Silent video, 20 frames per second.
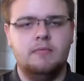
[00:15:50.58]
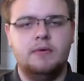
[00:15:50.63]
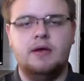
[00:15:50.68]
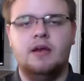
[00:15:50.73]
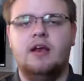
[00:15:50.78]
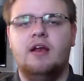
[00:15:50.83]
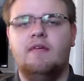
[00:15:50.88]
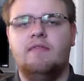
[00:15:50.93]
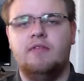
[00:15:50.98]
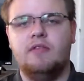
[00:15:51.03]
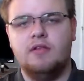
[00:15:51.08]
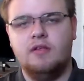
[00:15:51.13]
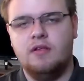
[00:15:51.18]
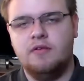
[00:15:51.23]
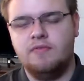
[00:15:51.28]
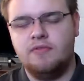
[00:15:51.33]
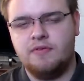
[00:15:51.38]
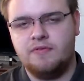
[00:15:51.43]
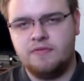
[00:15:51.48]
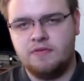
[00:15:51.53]
But I definitely
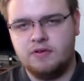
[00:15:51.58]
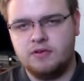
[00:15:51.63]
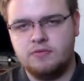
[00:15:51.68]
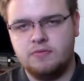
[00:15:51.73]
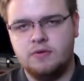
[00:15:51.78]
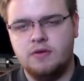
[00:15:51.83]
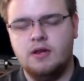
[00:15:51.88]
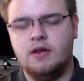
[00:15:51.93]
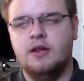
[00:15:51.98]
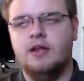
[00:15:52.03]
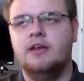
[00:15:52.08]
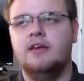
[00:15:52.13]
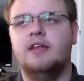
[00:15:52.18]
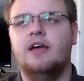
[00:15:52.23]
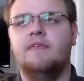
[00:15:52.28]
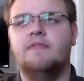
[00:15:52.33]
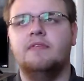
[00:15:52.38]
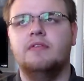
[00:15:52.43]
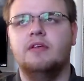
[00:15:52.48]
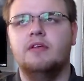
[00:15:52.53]
love the first one, and I
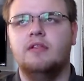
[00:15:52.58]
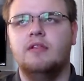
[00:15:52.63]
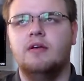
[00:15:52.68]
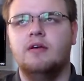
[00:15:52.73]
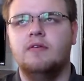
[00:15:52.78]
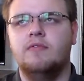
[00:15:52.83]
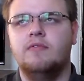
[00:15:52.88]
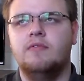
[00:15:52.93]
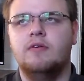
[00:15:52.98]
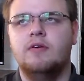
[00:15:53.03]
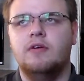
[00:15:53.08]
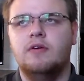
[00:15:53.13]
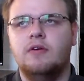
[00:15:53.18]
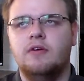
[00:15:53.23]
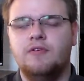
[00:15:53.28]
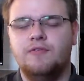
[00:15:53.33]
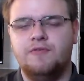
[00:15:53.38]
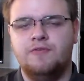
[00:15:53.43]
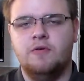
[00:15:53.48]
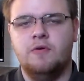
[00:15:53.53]
definitely love
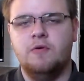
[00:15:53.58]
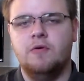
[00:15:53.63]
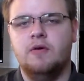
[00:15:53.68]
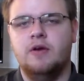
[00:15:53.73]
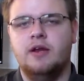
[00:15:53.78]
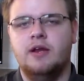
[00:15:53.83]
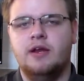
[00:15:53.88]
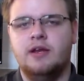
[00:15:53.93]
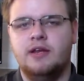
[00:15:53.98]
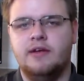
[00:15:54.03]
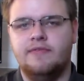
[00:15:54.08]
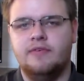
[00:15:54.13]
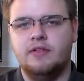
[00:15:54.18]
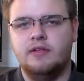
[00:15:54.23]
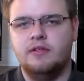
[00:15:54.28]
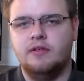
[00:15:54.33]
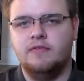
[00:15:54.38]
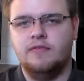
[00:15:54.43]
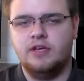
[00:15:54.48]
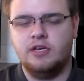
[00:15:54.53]
4, and I
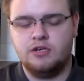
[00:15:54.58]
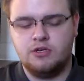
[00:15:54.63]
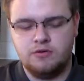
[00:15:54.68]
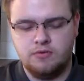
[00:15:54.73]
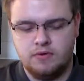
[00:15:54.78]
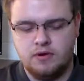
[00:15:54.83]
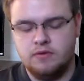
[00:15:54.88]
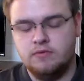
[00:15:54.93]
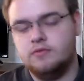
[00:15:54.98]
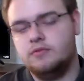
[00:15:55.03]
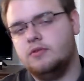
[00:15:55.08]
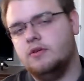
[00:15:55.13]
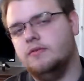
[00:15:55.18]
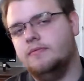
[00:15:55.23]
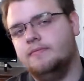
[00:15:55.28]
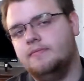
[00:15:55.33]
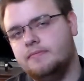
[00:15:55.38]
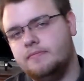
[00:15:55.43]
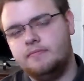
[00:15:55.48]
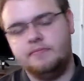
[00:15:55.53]
definitely love H2O. So,